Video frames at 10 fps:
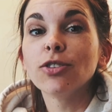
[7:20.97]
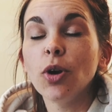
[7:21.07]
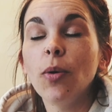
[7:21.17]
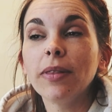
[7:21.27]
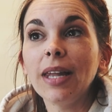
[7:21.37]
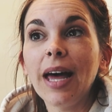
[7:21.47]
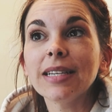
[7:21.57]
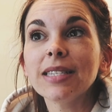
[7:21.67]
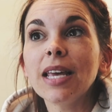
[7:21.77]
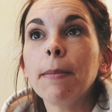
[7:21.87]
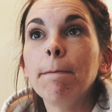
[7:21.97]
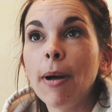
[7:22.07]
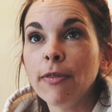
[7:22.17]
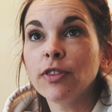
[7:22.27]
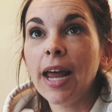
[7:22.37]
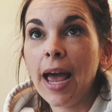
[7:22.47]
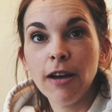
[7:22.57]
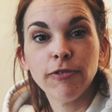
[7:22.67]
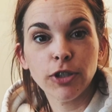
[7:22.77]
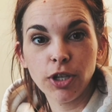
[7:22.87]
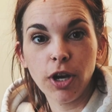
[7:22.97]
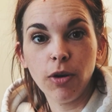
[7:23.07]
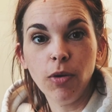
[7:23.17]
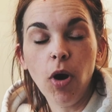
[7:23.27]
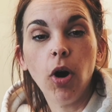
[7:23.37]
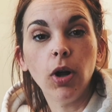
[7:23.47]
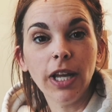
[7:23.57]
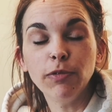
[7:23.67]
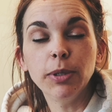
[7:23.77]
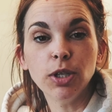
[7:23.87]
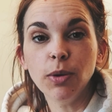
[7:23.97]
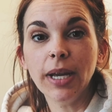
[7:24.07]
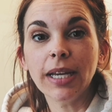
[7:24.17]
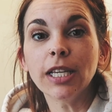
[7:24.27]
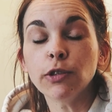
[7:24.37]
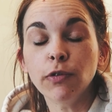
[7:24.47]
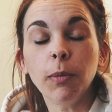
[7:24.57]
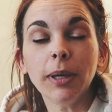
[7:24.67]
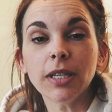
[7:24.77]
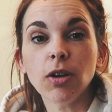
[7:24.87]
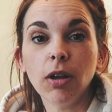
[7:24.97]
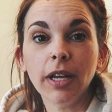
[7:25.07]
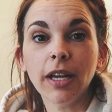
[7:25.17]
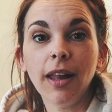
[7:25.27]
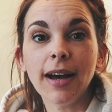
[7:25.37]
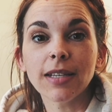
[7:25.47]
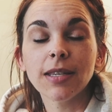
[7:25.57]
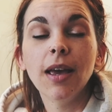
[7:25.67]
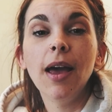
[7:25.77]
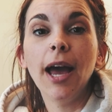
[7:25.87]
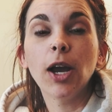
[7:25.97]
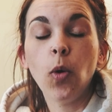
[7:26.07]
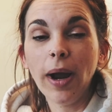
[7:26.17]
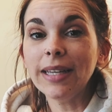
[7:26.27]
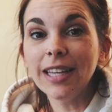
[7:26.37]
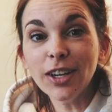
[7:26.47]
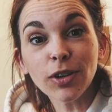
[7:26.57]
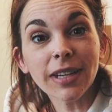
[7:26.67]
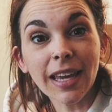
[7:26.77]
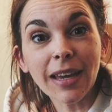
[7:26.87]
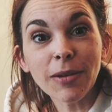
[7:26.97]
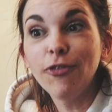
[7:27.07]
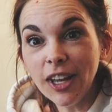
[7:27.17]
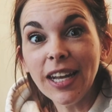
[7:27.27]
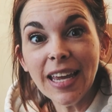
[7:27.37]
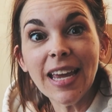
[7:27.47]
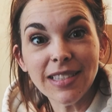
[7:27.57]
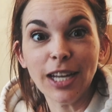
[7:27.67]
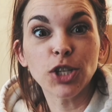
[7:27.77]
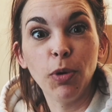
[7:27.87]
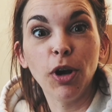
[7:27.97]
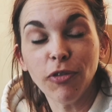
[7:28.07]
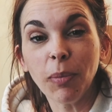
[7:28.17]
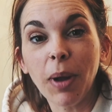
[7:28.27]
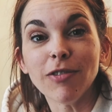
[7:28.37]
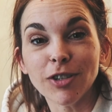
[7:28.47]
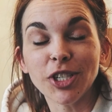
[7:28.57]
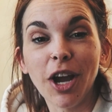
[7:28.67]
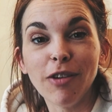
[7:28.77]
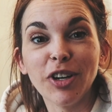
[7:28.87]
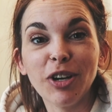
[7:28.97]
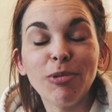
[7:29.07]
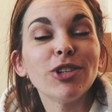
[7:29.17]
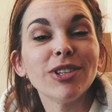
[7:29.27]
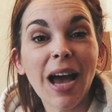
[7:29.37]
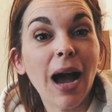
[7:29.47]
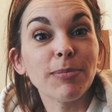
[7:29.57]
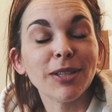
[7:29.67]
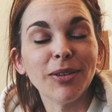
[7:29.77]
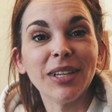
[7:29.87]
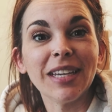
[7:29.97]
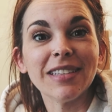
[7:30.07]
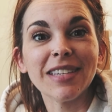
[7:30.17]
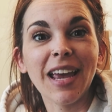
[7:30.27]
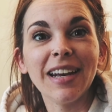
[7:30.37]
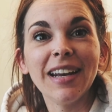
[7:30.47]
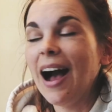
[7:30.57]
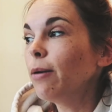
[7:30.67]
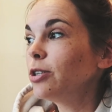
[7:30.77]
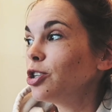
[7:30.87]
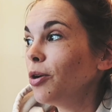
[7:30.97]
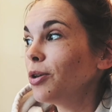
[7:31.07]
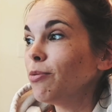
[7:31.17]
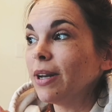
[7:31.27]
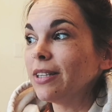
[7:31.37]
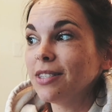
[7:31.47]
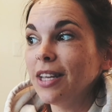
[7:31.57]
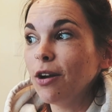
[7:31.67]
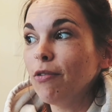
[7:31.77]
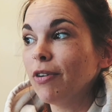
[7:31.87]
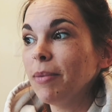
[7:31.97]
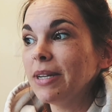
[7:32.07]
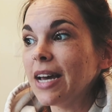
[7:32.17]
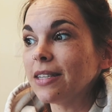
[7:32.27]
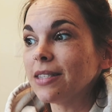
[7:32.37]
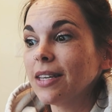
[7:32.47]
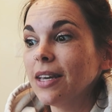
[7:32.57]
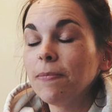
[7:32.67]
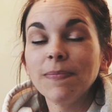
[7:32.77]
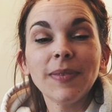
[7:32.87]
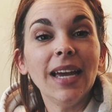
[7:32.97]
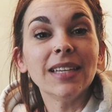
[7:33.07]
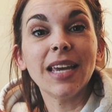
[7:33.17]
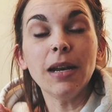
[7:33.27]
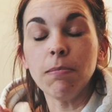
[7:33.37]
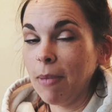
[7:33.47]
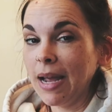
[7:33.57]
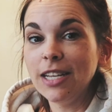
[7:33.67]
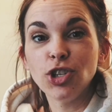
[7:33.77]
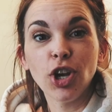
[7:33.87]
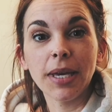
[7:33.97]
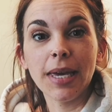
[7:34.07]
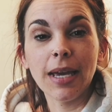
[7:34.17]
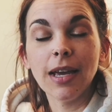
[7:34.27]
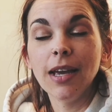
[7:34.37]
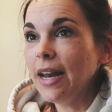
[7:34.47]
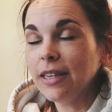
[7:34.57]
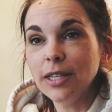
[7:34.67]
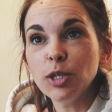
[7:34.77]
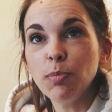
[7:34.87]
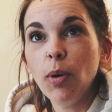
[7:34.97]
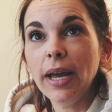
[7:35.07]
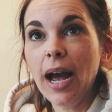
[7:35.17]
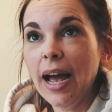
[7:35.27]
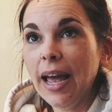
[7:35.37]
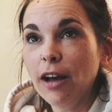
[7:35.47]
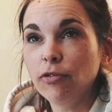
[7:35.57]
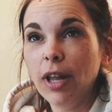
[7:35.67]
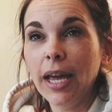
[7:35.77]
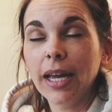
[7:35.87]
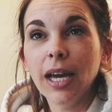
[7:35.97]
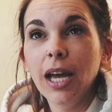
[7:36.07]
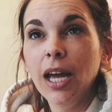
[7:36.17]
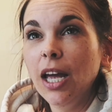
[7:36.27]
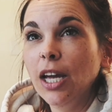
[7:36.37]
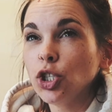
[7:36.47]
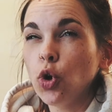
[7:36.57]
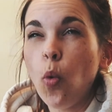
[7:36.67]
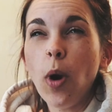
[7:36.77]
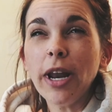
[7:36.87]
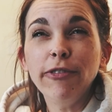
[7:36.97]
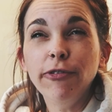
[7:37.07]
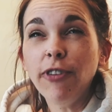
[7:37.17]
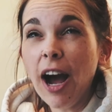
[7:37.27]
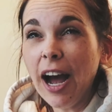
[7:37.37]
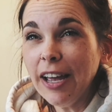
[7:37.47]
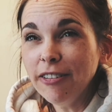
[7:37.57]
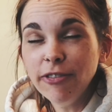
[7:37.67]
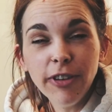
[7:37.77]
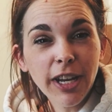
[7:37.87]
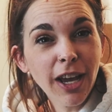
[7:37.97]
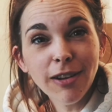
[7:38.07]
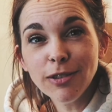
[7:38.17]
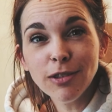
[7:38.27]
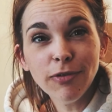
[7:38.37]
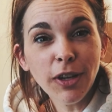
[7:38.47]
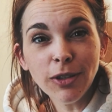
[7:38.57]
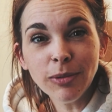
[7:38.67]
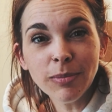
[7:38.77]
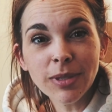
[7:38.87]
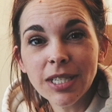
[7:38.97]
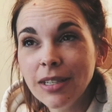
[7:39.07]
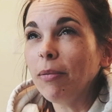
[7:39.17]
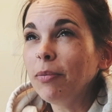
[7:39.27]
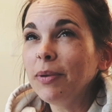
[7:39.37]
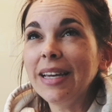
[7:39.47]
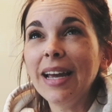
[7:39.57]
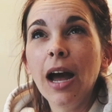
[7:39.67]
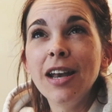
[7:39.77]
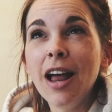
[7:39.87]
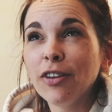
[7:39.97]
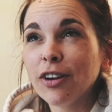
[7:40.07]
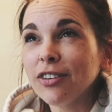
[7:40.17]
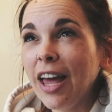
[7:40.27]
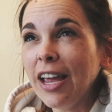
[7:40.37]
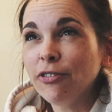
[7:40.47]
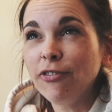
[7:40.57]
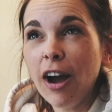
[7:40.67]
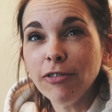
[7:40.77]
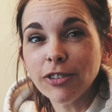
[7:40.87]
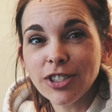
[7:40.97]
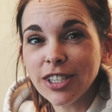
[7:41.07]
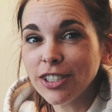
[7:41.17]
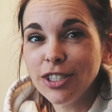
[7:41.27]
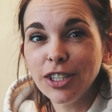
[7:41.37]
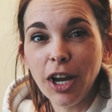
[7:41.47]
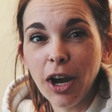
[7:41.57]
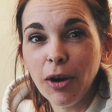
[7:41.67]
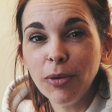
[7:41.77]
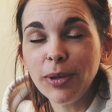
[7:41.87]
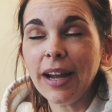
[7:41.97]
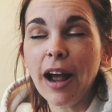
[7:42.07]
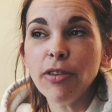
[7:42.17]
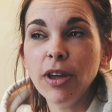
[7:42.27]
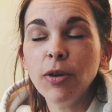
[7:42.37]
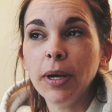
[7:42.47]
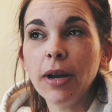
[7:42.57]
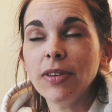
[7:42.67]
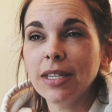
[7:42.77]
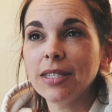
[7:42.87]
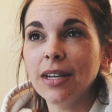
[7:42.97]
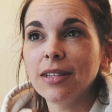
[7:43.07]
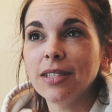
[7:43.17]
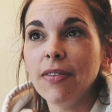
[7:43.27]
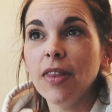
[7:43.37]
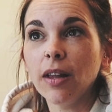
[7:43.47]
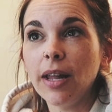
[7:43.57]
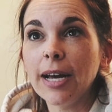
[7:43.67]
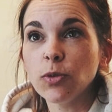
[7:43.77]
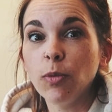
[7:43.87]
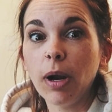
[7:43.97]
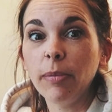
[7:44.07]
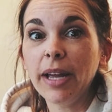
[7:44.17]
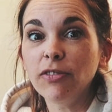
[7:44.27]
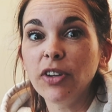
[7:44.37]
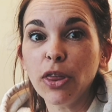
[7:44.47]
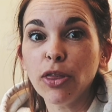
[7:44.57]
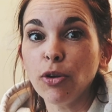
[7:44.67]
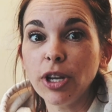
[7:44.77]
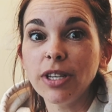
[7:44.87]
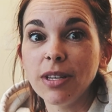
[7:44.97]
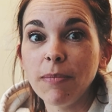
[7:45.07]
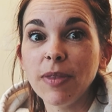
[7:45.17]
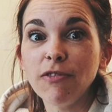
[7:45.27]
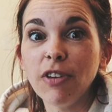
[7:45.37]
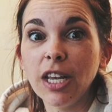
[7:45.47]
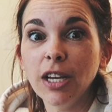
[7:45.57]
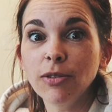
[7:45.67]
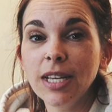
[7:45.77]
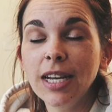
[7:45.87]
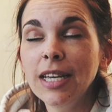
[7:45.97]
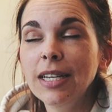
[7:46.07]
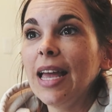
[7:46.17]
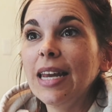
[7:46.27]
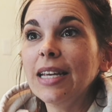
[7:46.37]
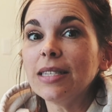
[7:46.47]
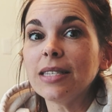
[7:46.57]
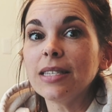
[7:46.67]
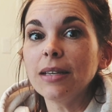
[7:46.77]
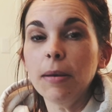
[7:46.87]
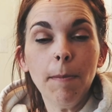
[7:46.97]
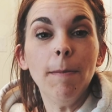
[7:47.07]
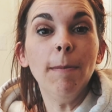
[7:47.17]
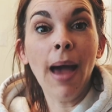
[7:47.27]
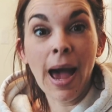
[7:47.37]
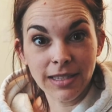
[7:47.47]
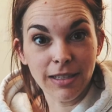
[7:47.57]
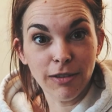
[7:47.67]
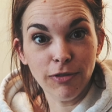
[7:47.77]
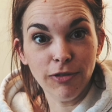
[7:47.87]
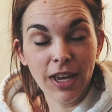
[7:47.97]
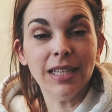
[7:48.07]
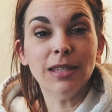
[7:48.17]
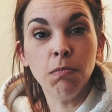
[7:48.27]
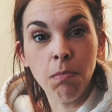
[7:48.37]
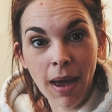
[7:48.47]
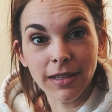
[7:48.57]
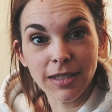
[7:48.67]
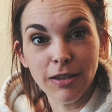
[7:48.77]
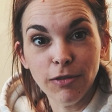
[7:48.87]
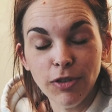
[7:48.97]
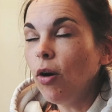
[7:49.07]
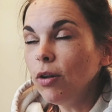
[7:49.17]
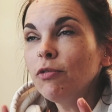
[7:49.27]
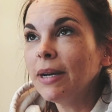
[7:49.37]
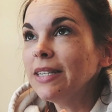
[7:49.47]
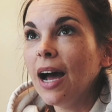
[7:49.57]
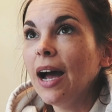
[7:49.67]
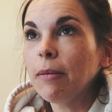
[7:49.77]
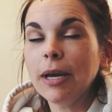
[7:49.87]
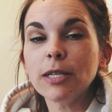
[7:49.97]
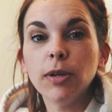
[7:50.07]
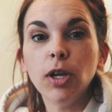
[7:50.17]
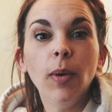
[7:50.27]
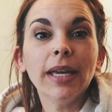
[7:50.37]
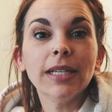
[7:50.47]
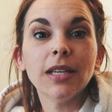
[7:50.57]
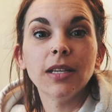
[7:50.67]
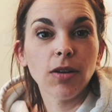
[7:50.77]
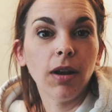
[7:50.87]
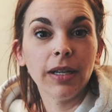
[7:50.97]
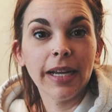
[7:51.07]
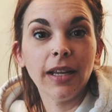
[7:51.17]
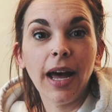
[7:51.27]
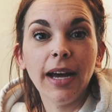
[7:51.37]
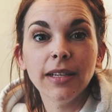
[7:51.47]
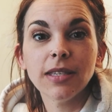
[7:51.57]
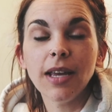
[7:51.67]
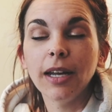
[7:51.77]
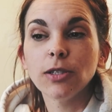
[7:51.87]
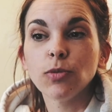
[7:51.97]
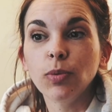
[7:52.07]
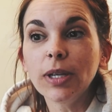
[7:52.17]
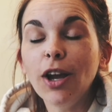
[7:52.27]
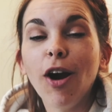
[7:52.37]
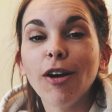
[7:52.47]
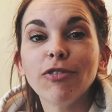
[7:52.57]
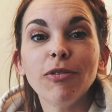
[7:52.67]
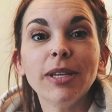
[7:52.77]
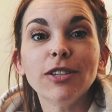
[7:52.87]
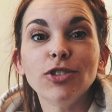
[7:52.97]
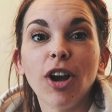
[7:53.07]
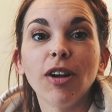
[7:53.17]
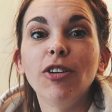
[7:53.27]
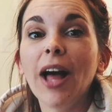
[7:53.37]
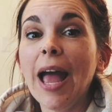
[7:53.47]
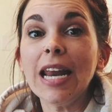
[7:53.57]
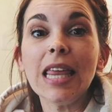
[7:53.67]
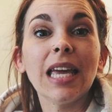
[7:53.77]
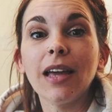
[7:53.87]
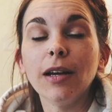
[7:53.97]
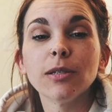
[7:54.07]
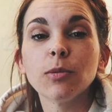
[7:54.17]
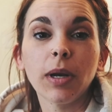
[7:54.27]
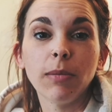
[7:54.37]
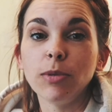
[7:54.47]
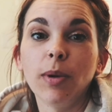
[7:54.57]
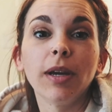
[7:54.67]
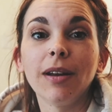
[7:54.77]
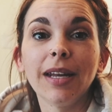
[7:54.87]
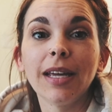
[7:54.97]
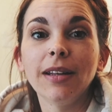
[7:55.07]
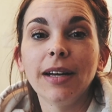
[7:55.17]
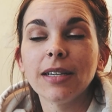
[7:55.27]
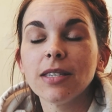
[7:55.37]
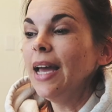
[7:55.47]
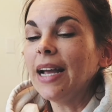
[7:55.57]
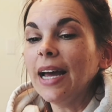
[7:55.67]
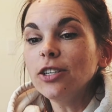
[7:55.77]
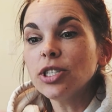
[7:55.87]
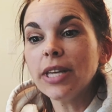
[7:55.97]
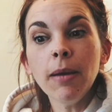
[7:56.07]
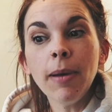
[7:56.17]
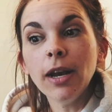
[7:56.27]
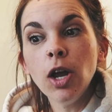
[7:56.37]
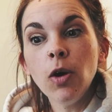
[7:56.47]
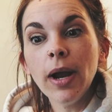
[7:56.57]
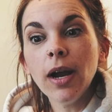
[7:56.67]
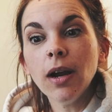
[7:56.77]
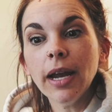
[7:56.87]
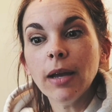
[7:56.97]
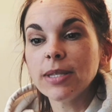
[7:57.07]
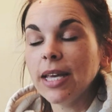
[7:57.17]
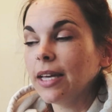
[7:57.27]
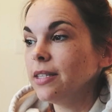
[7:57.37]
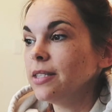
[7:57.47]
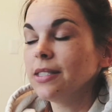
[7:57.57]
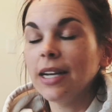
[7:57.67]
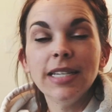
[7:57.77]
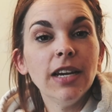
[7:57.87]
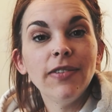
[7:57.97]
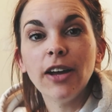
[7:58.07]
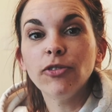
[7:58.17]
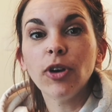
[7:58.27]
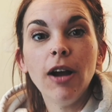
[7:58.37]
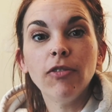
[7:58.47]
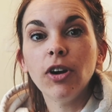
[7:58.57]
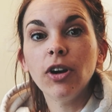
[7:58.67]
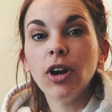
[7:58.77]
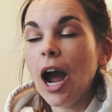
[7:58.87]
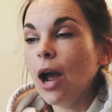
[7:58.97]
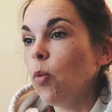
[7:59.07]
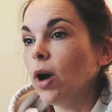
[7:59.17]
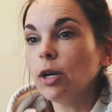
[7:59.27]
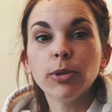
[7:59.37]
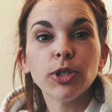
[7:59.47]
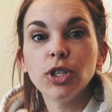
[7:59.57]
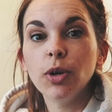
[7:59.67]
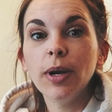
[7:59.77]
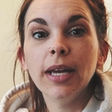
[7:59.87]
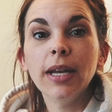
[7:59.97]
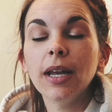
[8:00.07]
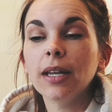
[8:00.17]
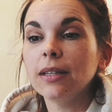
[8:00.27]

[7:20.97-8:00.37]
So in the last like month and a half or so, all I've been doing is filming this online class and quite literally filling a sketchbook from cover to cover, which is absolutely insane. I would show you, but it's sitting over on my desk. It's getting mighty chunky. And at this point, I have like 25 videos filmed, probably another like 5 or 6 to go. Like I think when everything's said and done, the class will probably have like 30 something videos in it. It is massive. It's massive. All of my time has been going into this online class, and it's really hard for me to juggle anything else when I'm doing an online class. It kind of just came out of nowhere. It was like, this is an idea I've had forever. I want to pursue it.